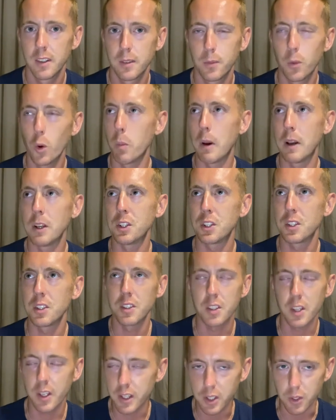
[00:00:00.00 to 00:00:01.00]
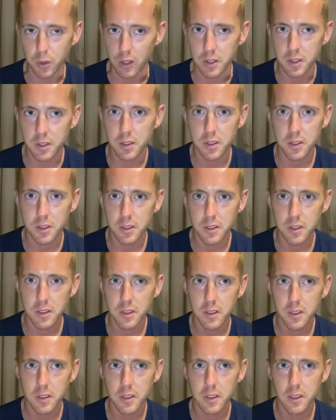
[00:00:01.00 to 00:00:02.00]
Formations that he trusts.
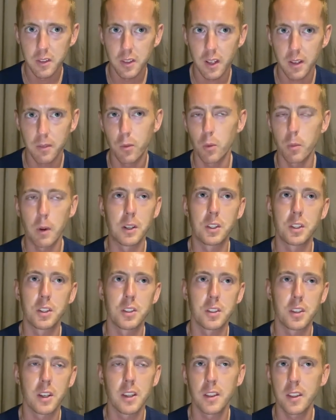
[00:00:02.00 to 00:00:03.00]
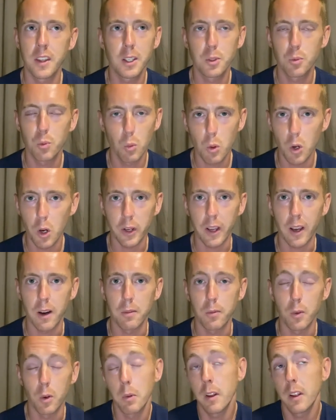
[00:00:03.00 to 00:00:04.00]
And formations that he thinks will work out
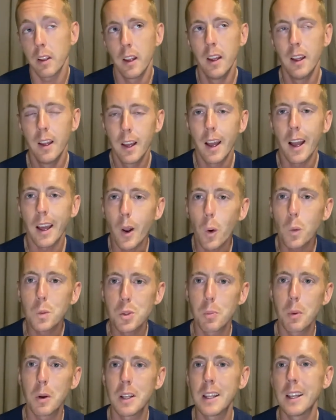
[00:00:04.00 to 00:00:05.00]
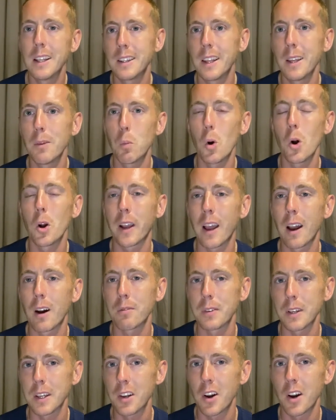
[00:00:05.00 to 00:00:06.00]
for it. And ultimately, it did work out
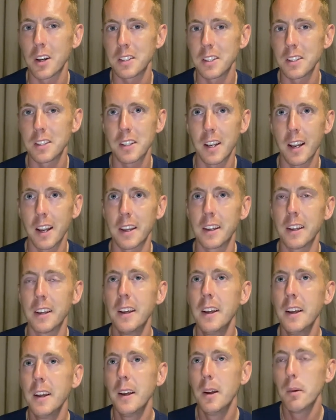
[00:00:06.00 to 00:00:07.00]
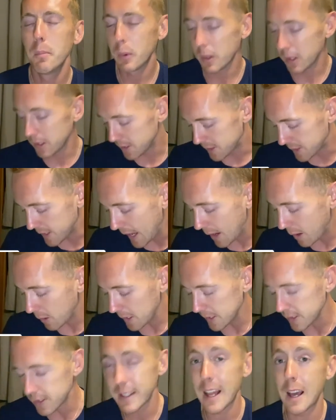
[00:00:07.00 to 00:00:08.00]
for United today. But it's
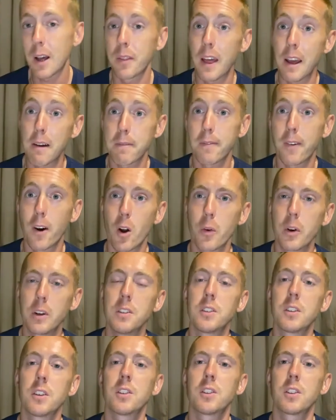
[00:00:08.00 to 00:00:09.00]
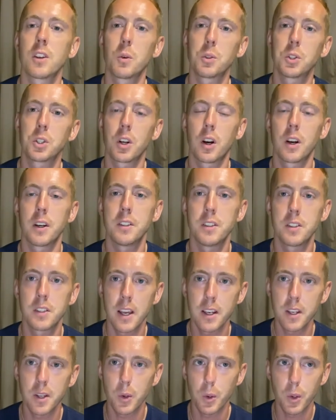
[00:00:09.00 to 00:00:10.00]
now that far into Solskjaer's
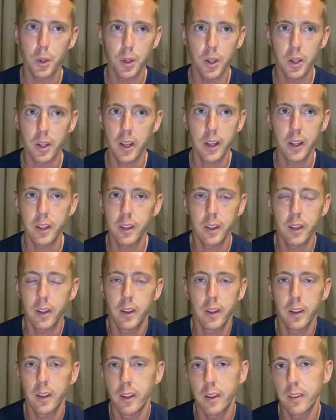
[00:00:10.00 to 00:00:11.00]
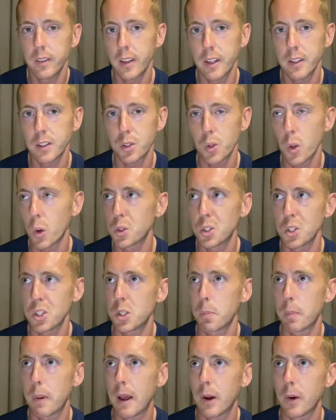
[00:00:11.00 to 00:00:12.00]
tenure that it's not just
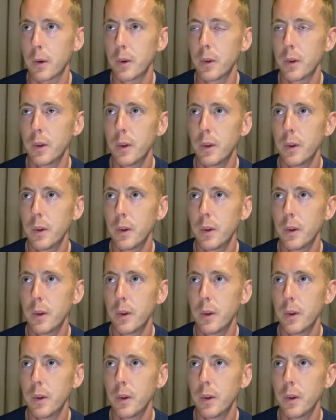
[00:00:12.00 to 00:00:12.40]
about...